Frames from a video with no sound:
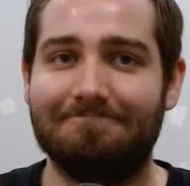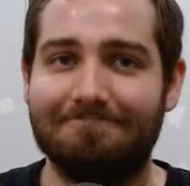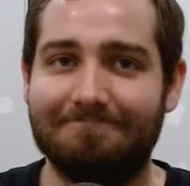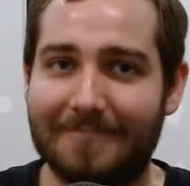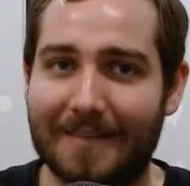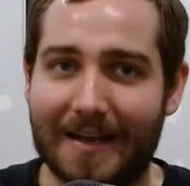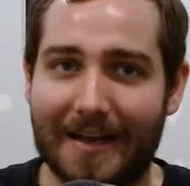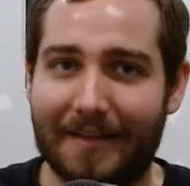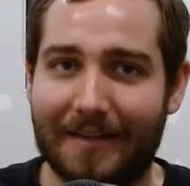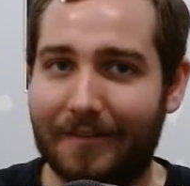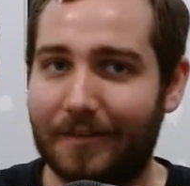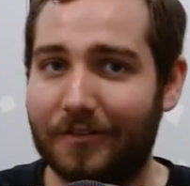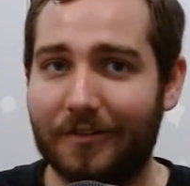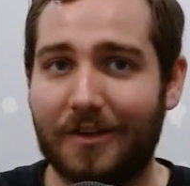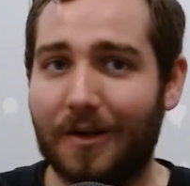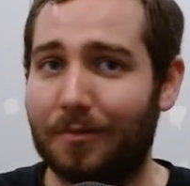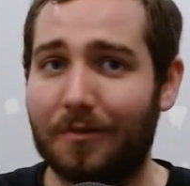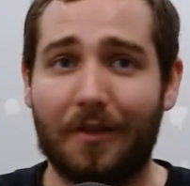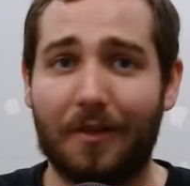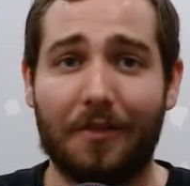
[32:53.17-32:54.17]
And there's a
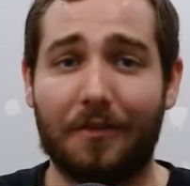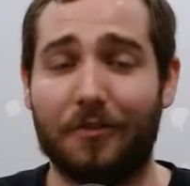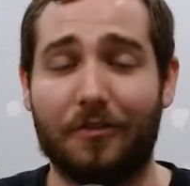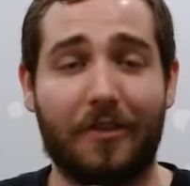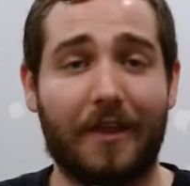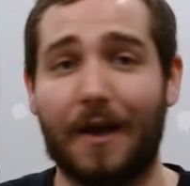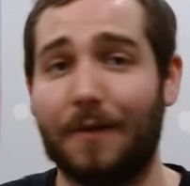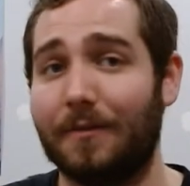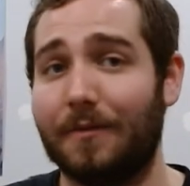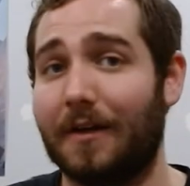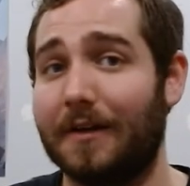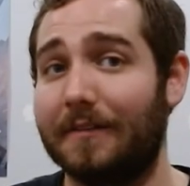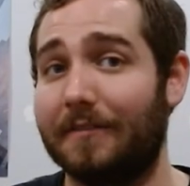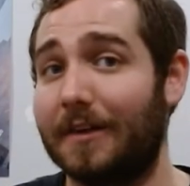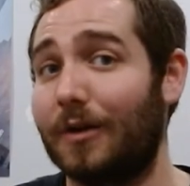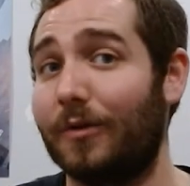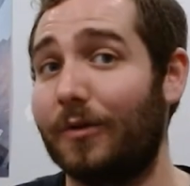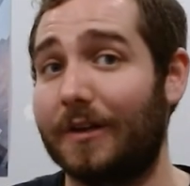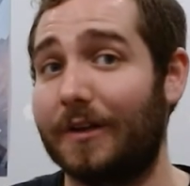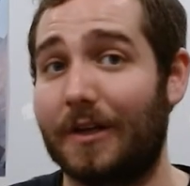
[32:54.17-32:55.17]
couple others that I'm not even
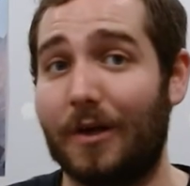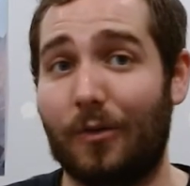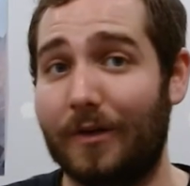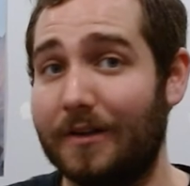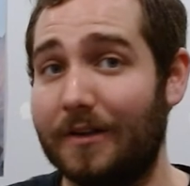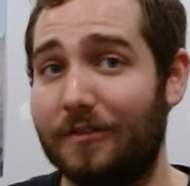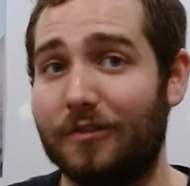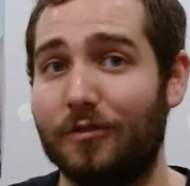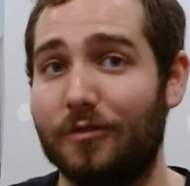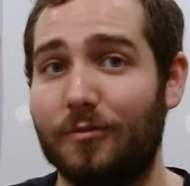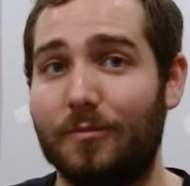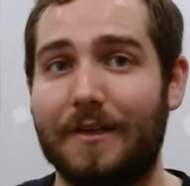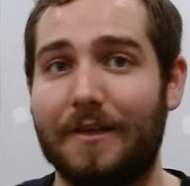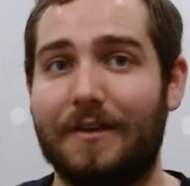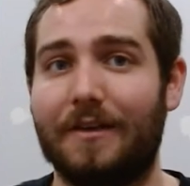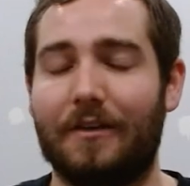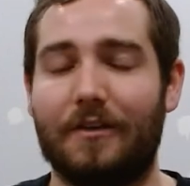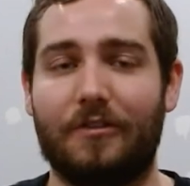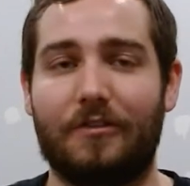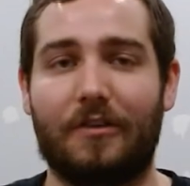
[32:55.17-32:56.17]
going to go into
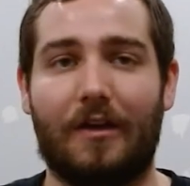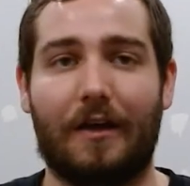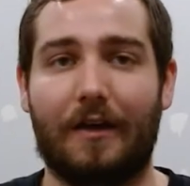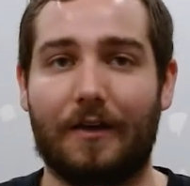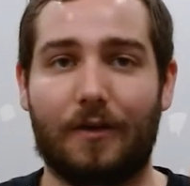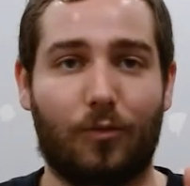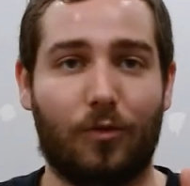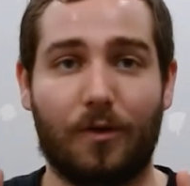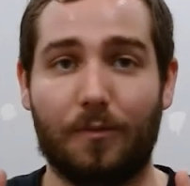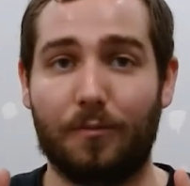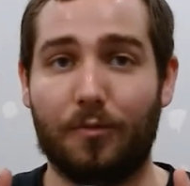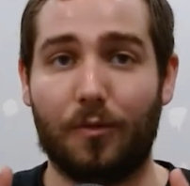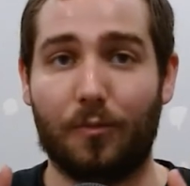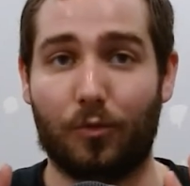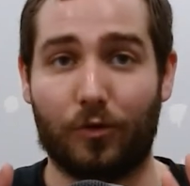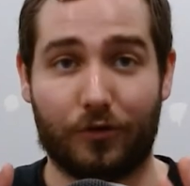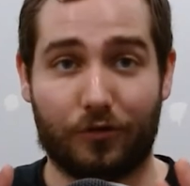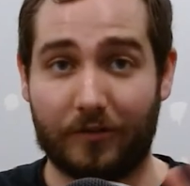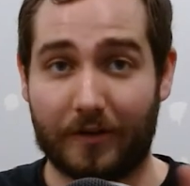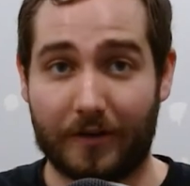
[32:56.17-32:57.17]
because I don't want to put more
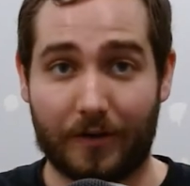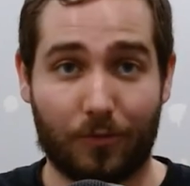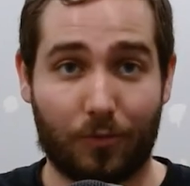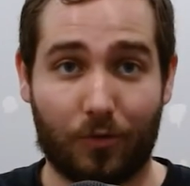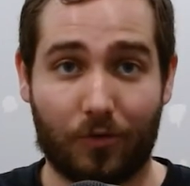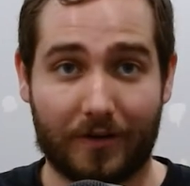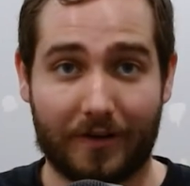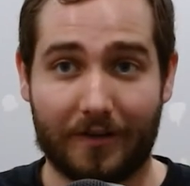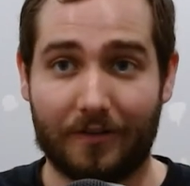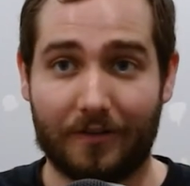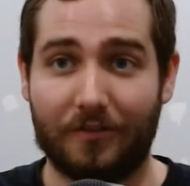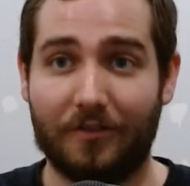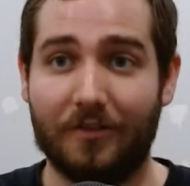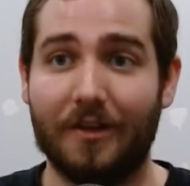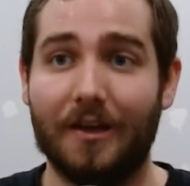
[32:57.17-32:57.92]
trigger warnings.